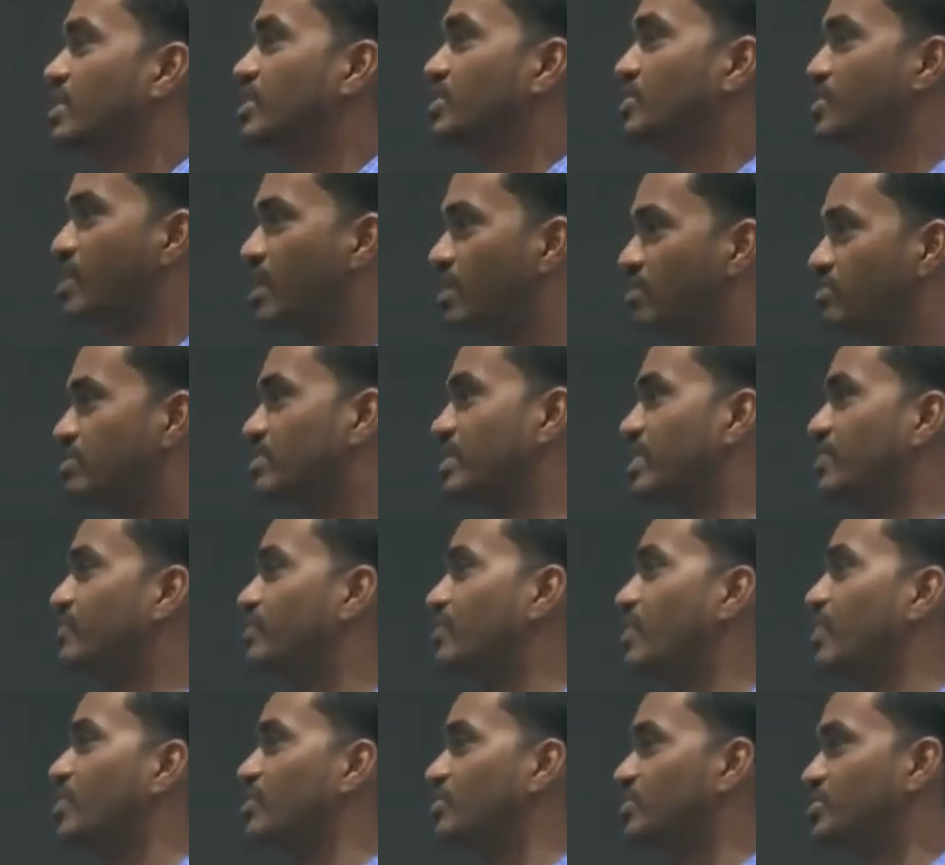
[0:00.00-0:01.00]
You have great
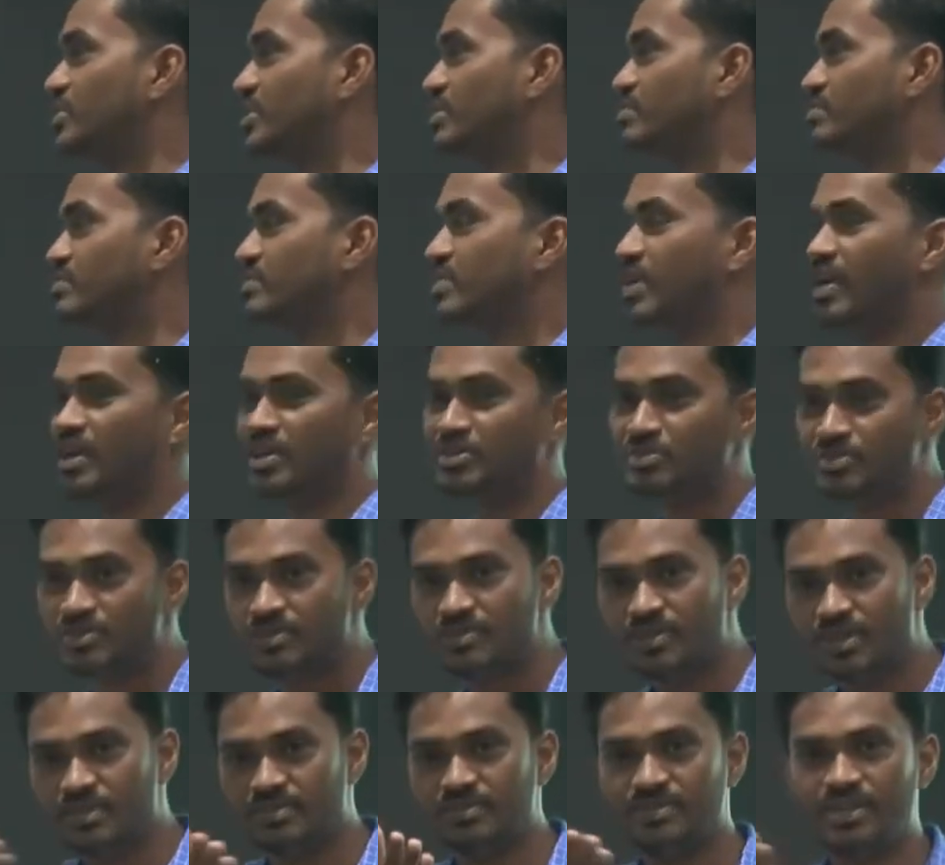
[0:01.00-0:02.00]
fellowship. I
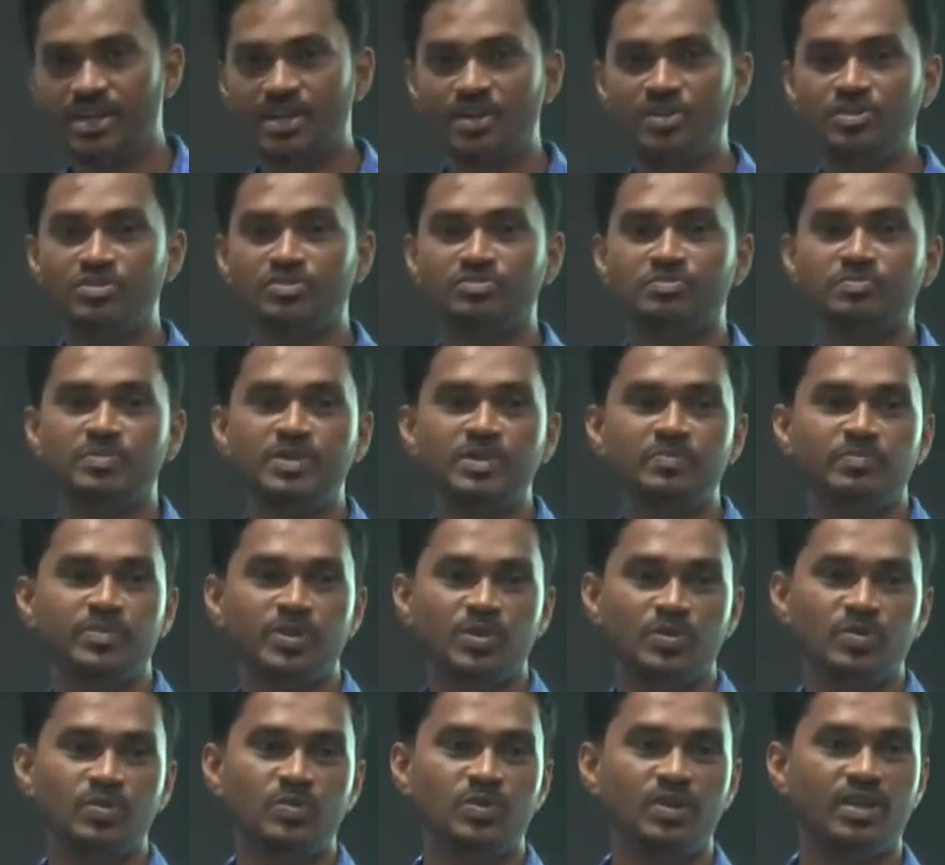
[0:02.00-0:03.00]
know there are a lot of
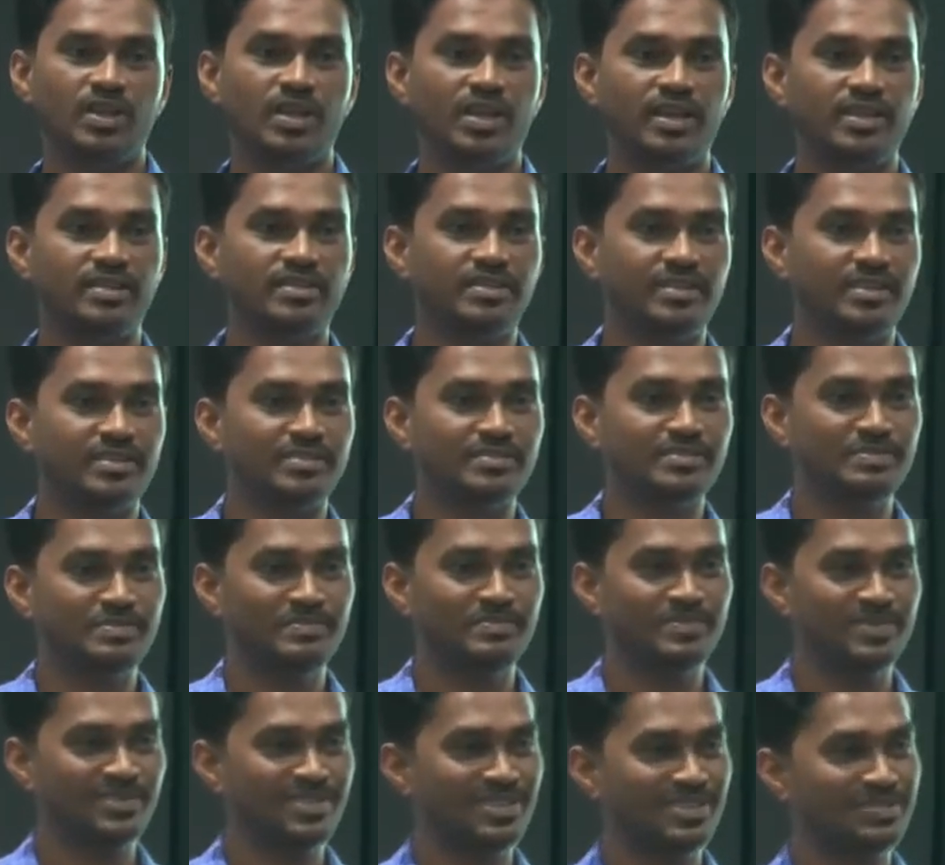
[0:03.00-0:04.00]
people who are like that,
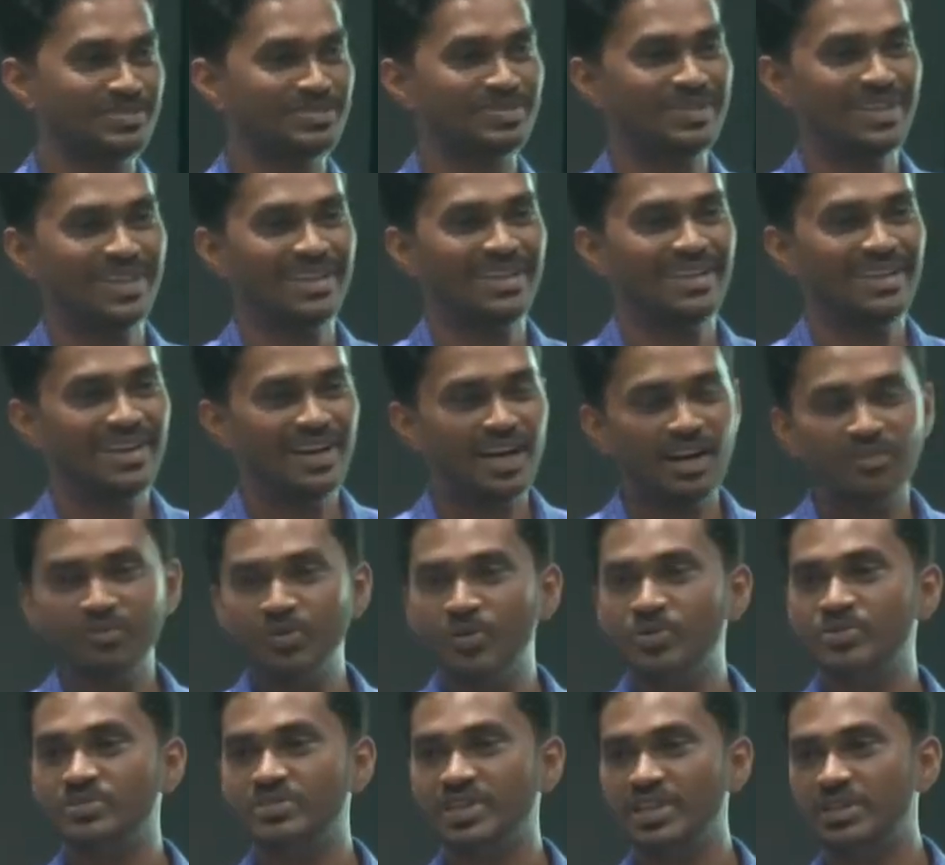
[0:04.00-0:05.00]
our
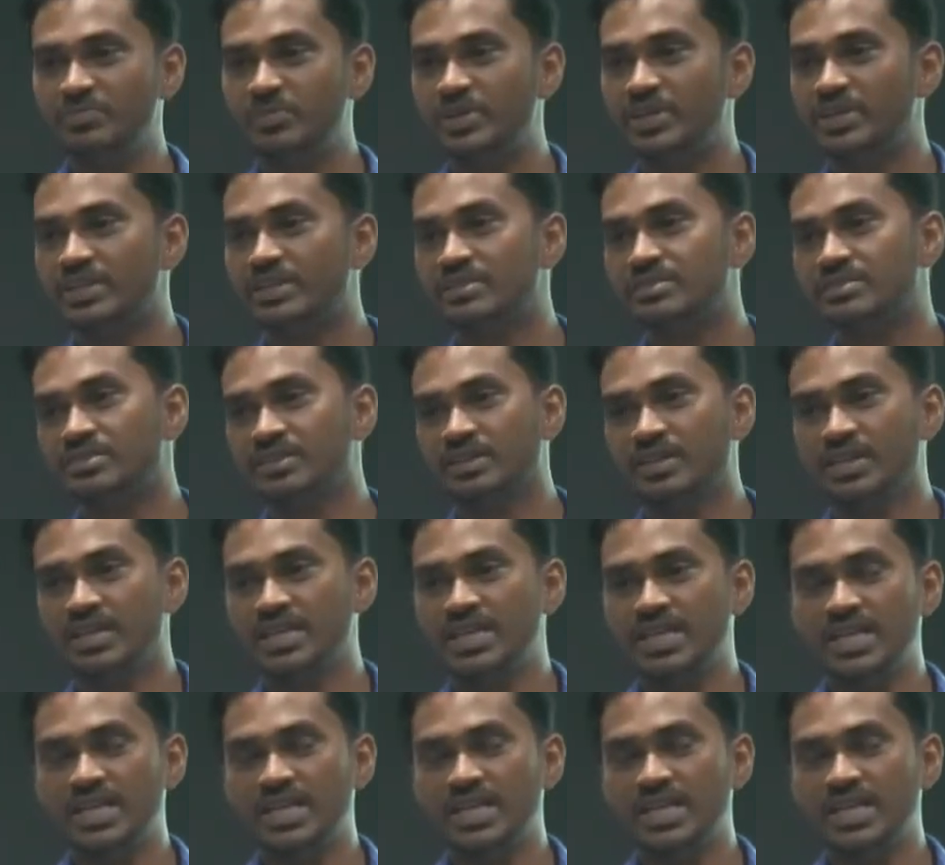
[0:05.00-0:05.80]
own celebrities.